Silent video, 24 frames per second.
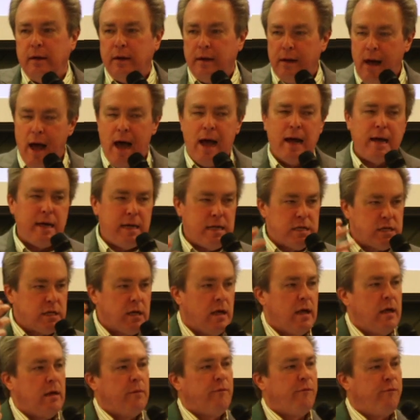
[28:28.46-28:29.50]
God is
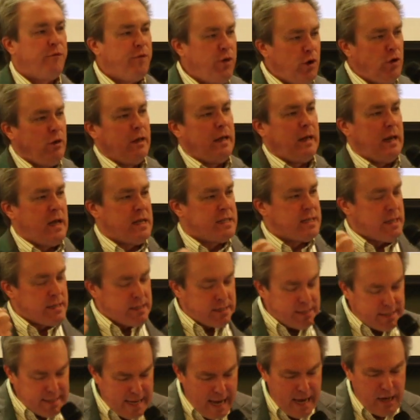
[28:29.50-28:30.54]
filling us and
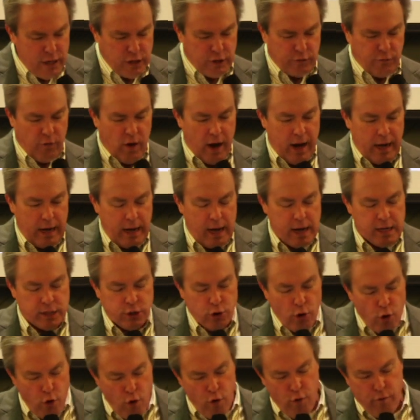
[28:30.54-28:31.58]
satisfying us
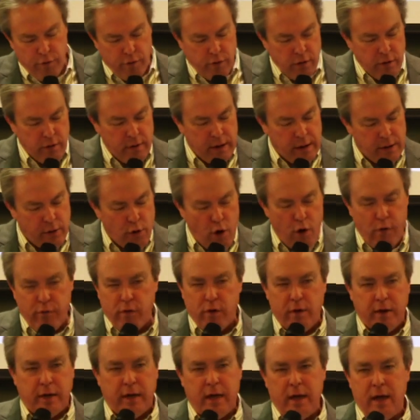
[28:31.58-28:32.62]
over and
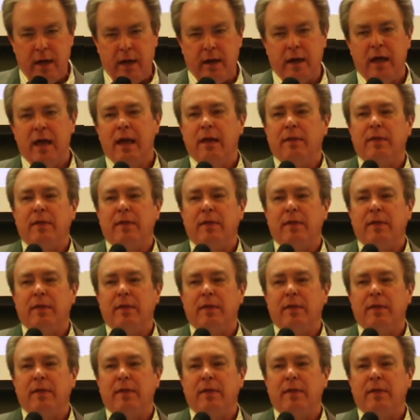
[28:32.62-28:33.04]
over again